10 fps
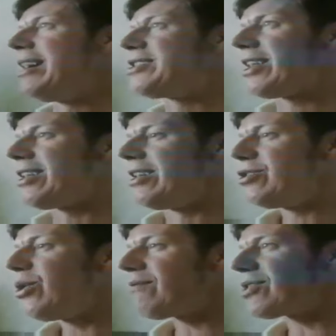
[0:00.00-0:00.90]
out, he said,
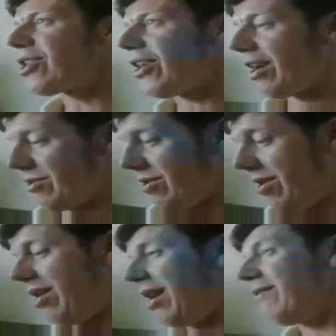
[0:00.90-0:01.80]
You haven't got it? I
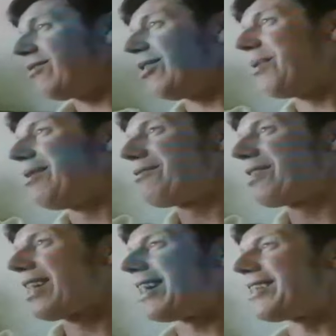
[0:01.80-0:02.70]
said, No, I have, and I went
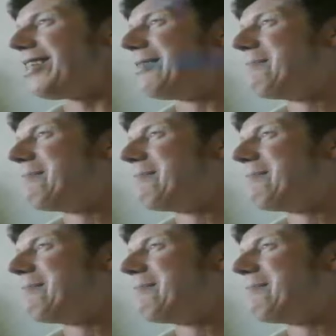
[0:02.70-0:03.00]
off to get